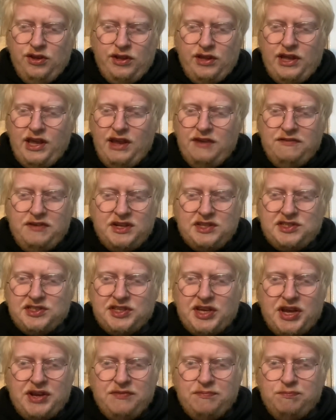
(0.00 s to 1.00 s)
if it's
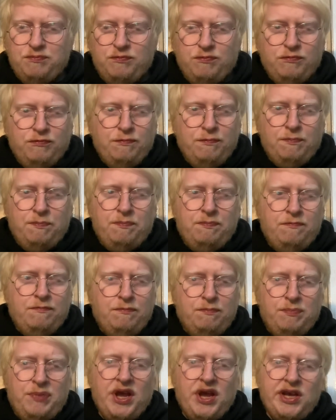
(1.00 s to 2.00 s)
like
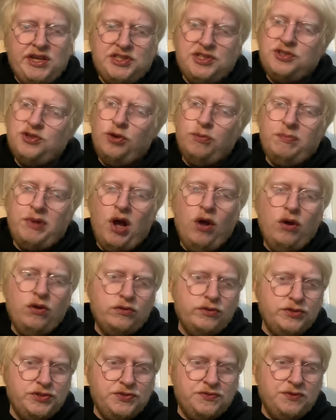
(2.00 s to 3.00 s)
personal
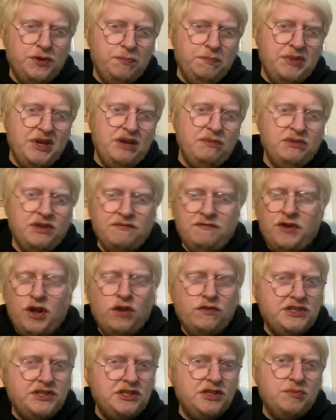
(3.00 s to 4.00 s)
bottles from people
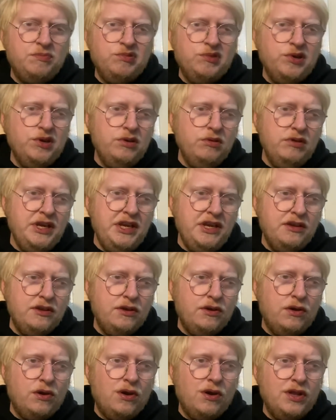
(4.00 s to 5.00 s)
involved in the brewery
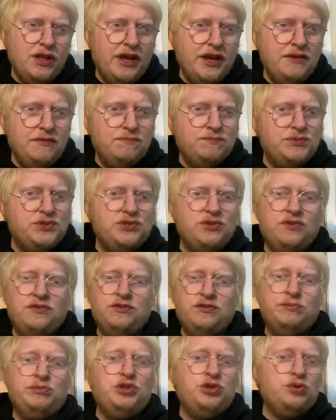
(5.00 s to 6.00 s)
or like stuff
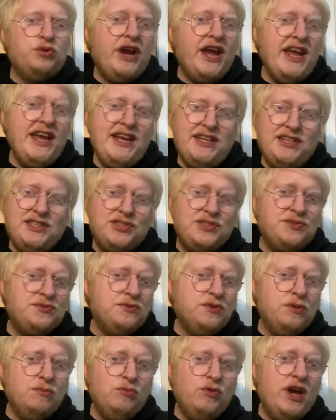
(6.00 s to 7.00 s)
from trades
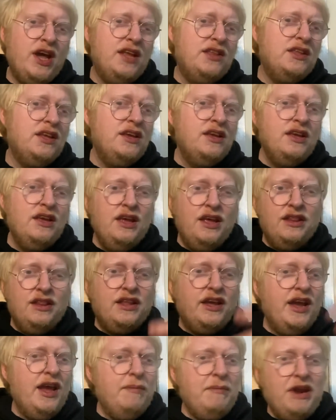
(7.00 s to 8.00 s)
from when
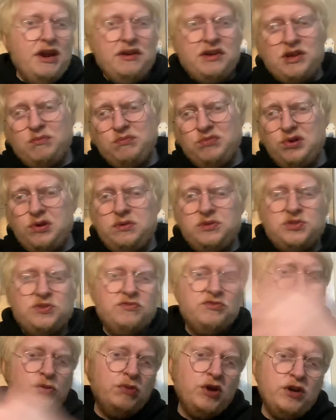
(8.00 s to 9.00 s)
like American brewers have
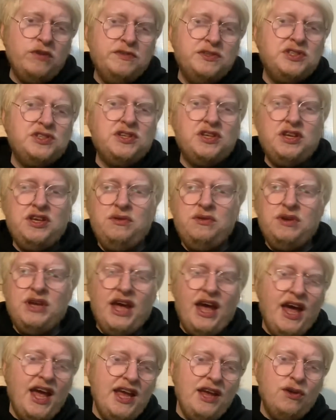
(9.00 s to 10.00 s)
come over to the
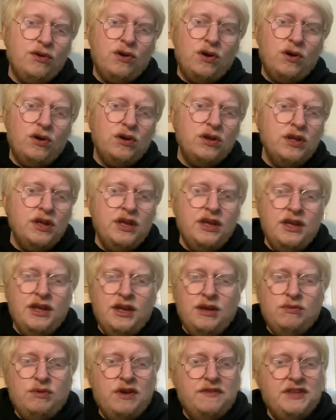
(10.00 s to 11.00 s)
UK, or
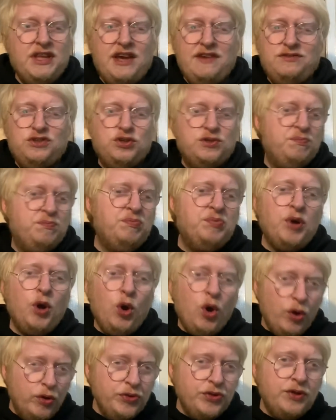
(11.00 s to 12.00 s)
whether they've just
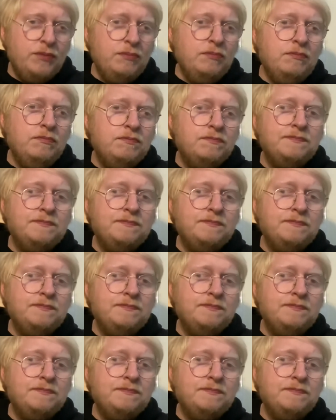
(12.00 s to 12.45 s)
bought them